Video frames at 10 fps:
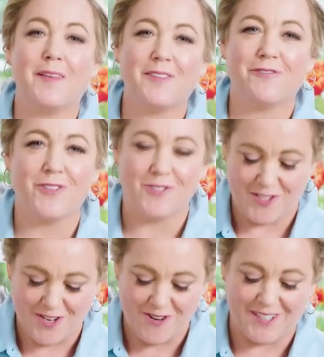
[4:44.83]
make the
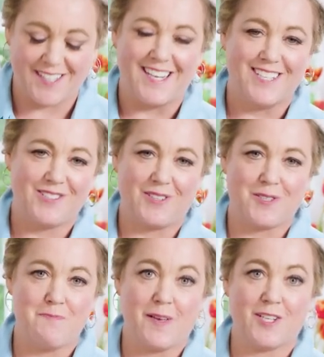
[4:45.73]
frozen yogurt. So
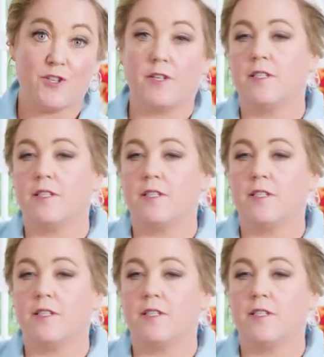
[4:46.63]
this mixture